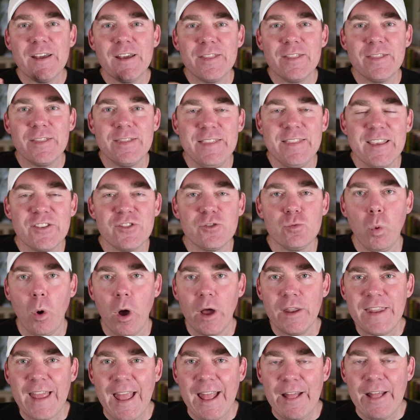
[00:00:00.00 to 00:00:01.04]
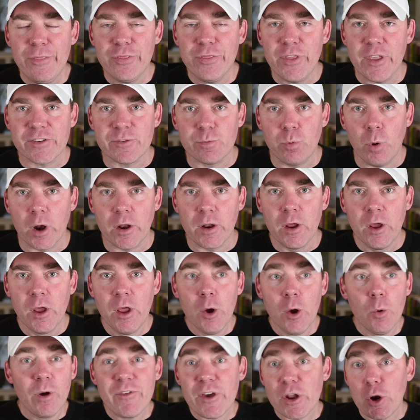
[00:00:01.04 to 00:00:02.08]
this one and this one.
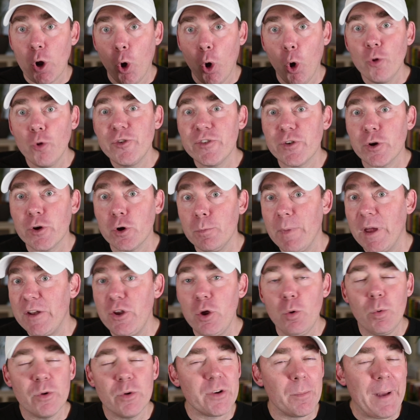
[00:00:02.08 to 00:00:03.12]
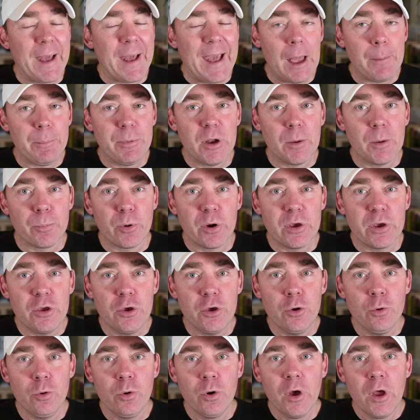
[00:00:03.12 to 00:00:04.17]
We've got a whole dessert menu, which I'm happy to bring
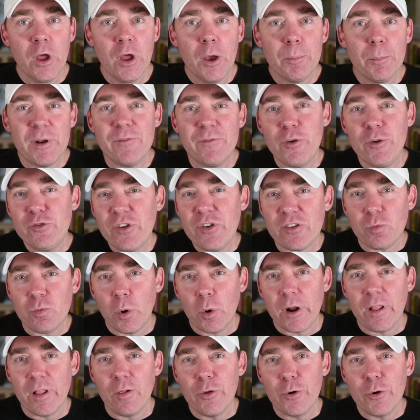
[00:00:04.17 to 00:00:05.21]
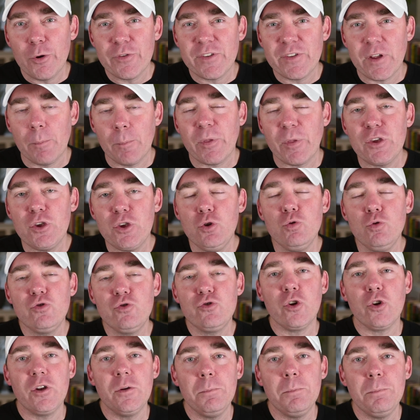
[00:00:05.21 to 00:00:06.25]
you, but if you just wanted a little something, you
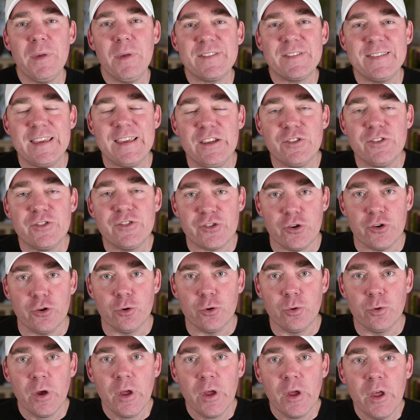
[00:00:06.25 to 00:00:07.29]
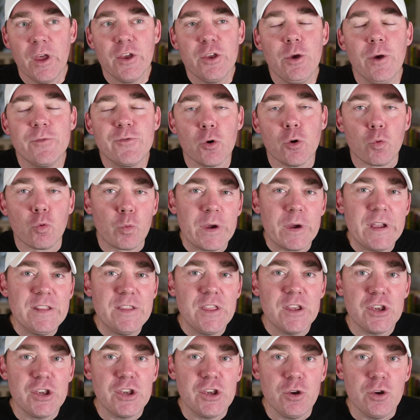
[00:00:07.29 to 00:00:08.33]
shouldn't miss these two." You have to read
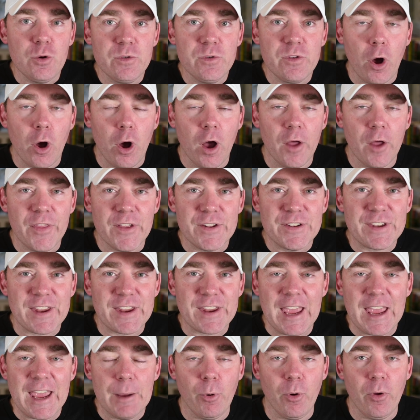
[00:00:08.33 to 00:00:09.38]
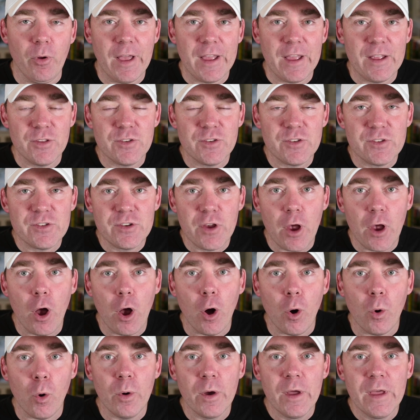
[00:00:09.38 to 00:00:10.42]
the cues on the table. And
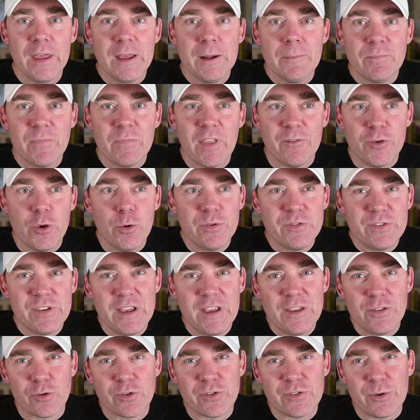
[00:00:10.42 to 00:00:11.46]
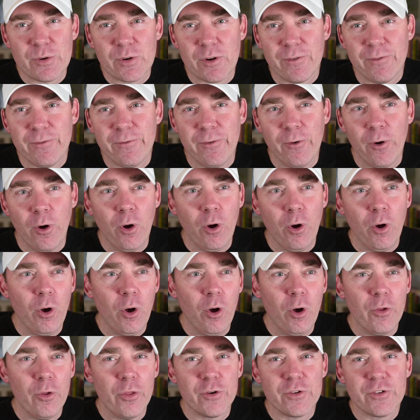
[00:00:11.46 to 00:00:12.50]
so if you see they're sort of
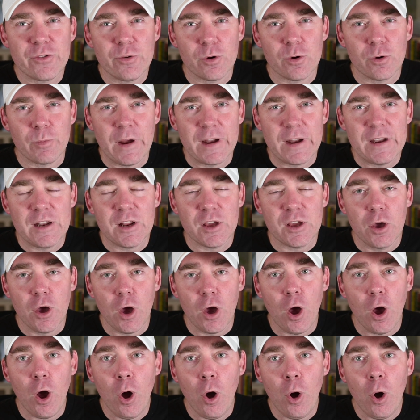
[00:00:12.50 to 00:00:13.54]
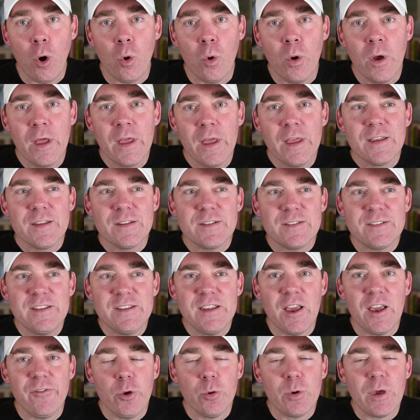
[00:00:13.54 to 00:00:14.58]
full, they're sort of ready to go,
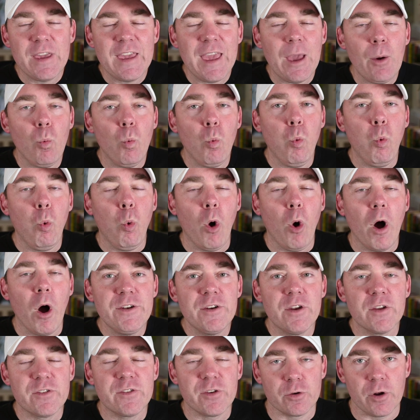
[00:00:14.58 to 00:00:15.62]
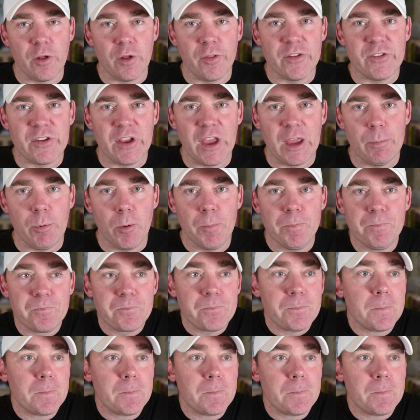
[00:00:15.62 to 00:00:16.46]
see if you can get one dessert on the table.